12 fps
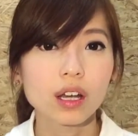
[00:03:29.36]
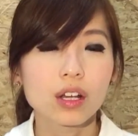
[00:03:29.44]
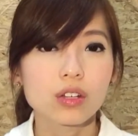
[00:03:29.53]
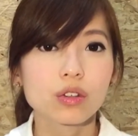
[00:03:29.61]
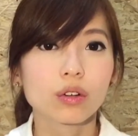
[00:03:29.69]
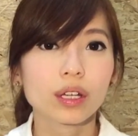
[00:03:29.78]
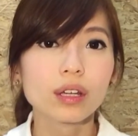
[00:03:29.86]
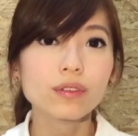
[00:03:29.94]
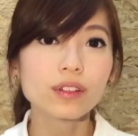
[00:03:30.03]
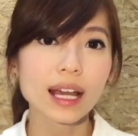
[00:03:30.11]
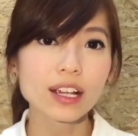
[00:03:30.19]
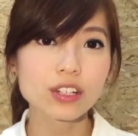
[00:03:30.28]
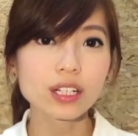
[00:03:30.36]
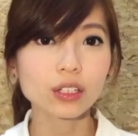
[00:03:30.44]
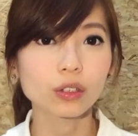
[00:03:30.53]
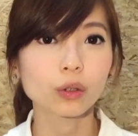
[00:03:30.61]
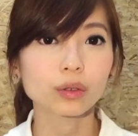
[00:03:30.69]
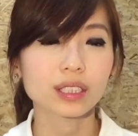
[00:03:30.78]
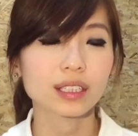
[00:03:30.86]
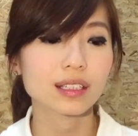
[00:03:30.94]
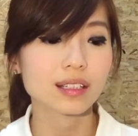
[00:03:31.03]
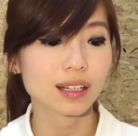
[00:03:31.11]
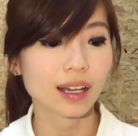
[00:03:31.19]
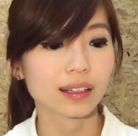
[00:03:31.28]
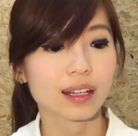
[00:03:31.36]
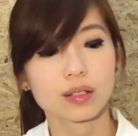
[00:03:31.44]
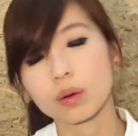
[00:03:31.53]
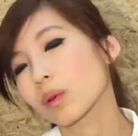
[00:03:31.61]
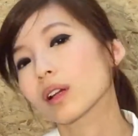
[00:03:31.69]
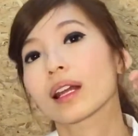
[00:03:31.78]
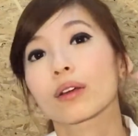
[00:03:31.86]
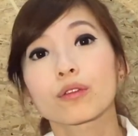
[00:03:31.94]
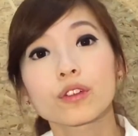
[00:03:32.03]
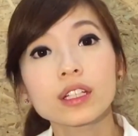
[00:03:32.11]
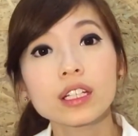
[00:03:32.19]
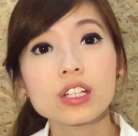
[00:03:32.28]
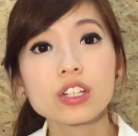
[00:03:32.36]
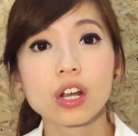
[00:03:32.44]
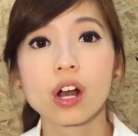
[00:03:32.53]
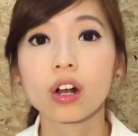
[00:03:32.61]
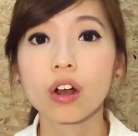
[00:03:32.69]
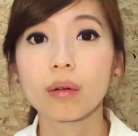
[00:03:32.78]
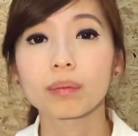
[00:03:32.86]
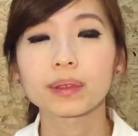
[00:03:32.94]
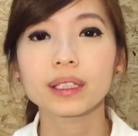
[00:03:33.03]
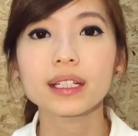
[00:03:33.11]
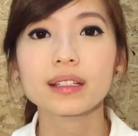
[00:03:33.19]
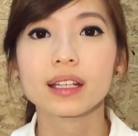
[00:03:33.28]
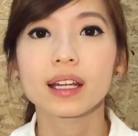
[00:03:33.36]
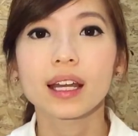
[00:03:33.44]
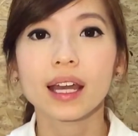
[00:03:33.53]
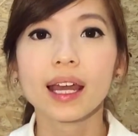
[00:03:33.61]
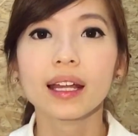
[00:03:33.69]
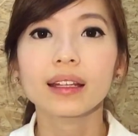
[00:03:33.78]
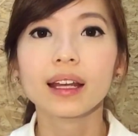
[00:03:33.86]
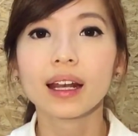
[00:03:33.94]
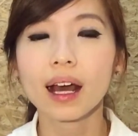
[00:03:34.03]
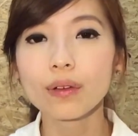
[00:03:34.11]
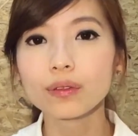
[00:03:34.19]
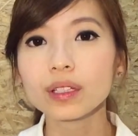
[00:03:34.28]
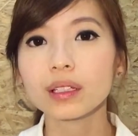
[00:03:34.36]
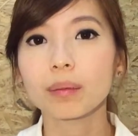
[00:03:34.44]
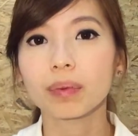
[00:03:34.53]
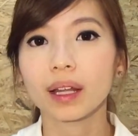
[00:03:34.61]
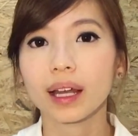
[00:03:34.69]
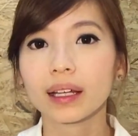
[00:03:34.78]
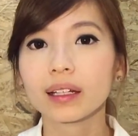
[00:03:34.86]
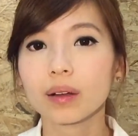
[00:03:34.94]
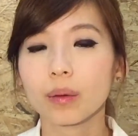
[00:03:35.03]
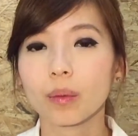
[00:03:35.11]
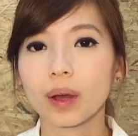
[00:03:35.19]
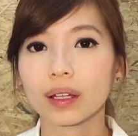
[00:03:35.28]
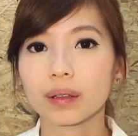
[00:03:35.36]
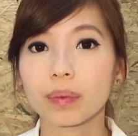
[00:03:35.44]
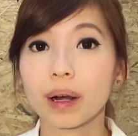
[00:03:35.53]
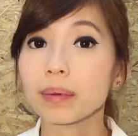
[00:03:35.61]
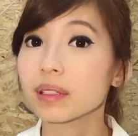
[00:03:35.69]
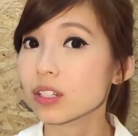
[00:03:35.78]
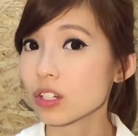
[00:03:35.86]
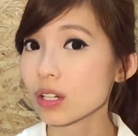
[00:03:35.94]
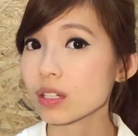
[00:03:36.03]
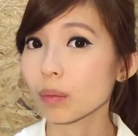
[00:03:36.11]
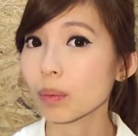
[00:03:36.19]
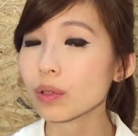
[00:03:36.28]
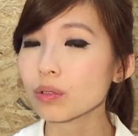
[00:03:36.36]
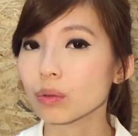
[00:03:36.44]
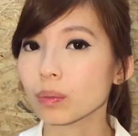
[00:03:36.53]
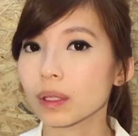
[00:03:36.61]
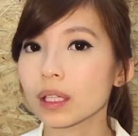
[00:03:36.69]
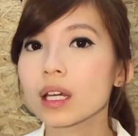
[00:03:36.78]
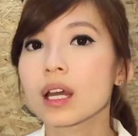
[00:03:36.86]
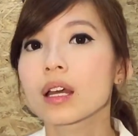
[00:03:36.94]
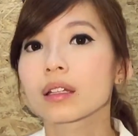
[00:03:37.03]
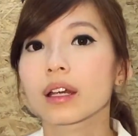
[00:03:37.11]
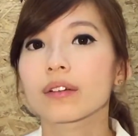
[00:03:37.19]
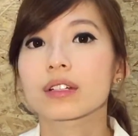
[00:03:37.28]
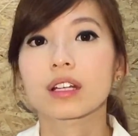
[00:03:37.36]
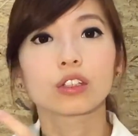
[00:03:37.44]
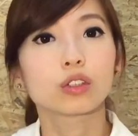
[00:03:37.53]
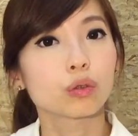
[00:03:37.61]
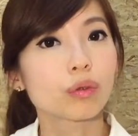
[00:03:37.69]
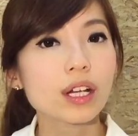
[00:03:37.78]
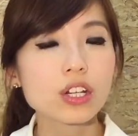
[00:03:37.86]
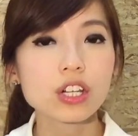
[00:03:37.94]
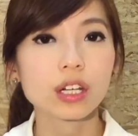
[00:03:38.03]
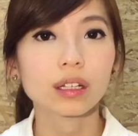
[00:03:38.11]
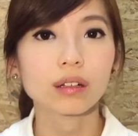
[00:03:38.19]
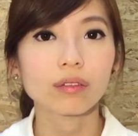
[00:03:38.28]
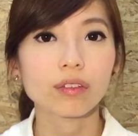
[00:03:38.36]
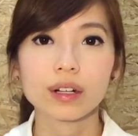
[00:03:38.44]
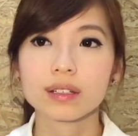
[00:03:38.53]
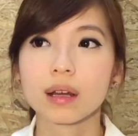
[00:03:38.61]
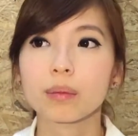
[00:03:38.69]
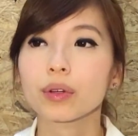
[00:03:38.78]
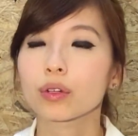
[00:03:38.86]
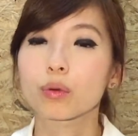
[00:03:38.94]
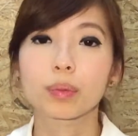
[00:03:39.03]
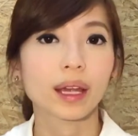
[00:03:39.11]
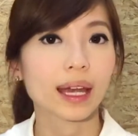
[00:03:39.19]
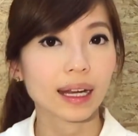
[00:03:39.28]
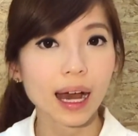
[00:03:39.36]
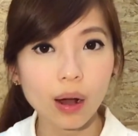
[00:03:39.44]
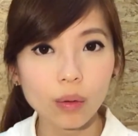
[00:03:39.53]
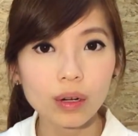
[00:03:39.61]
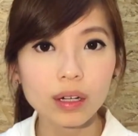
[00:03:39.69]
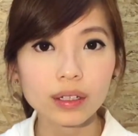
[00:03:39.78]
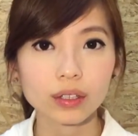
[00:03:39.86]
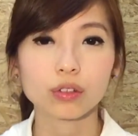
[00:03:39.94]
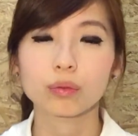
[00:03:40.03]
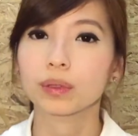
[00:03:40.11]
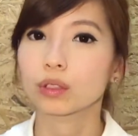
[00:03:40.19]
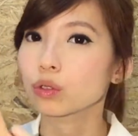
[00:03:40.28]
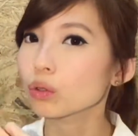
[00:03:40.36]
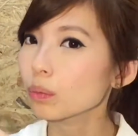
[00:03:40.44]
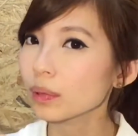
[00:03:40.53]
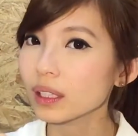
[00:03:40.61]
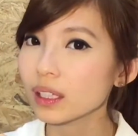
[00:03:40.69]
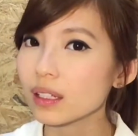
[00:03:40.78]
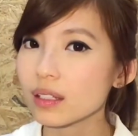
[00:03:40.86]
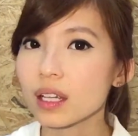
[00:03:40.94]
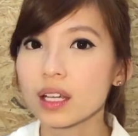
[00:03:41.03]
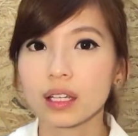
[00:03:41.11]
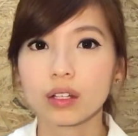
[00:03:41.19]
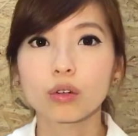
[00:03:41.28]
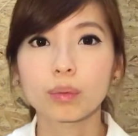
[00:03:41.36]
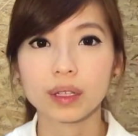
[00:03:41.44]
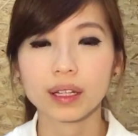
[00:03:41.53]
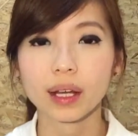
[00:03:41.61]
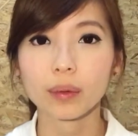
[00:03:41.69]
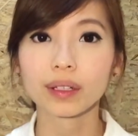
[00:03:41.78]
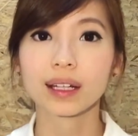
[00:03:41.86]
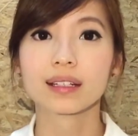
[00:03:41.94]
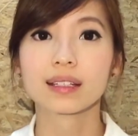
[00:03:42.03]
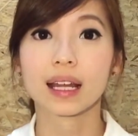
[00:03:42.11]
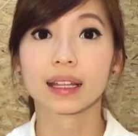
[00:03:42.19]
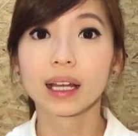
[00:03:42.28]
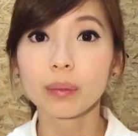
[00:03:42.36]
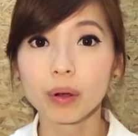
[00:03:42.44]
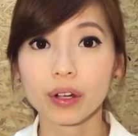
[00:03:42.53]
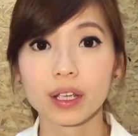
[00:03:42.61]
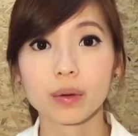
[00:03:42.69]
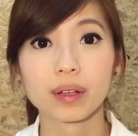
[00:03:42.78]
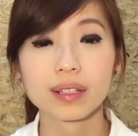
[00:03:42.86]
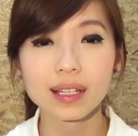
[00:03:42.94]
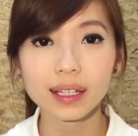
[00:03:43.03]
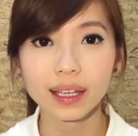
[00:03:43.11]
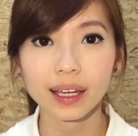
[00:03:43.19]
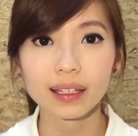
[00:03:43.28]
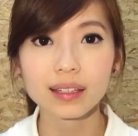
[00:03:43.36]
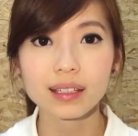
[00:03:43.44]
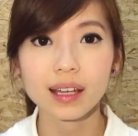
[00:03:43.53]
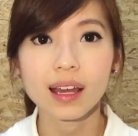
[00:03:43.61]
So if you actually notice that there's a word like finish or complete, and then after the blank where the preposition is supposed to be, there is a duration. For example, it could be an hour, it could be 2 minutes, it could be like what I said, 9.81 seconds,